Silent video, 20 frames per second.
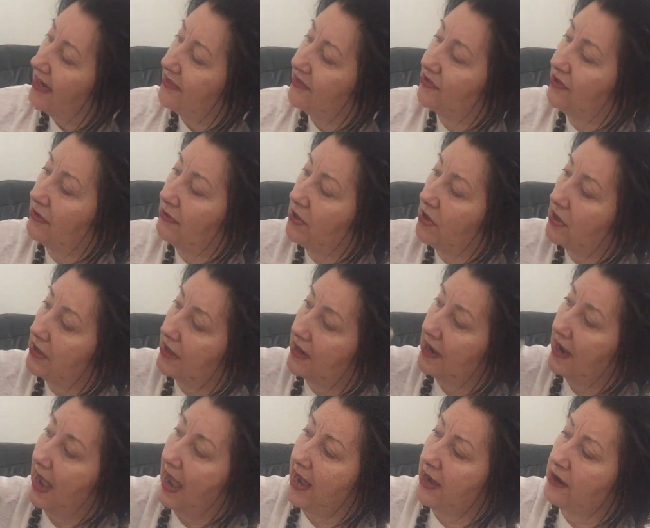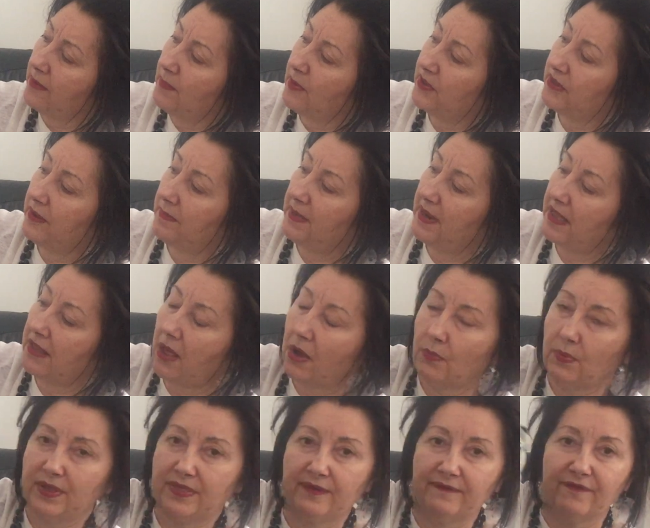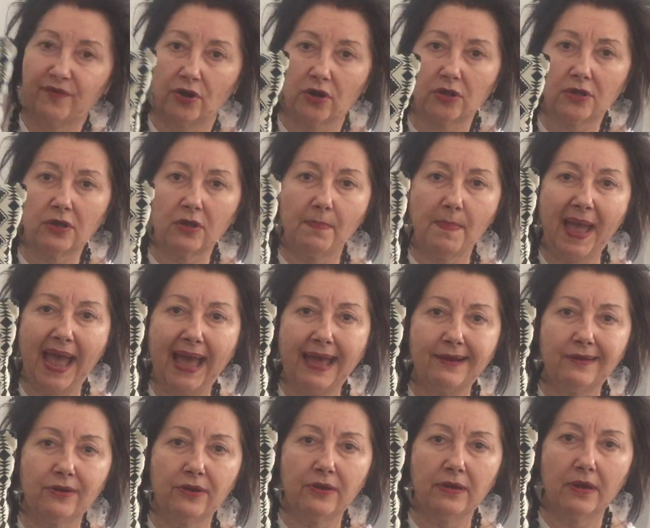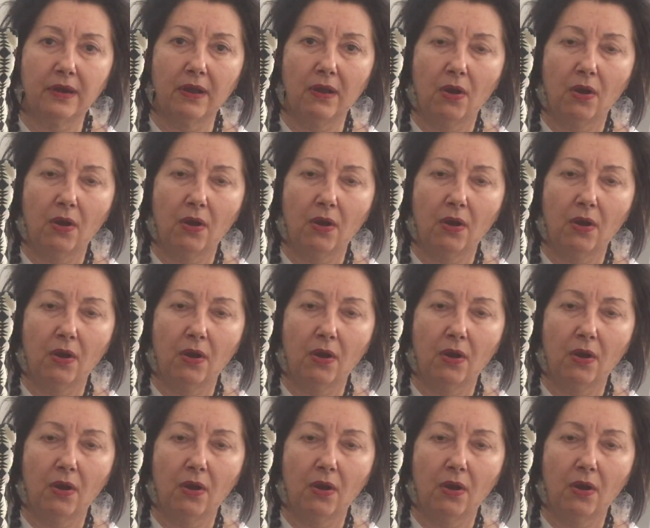So look, I could put the pillow with a vertical pattern,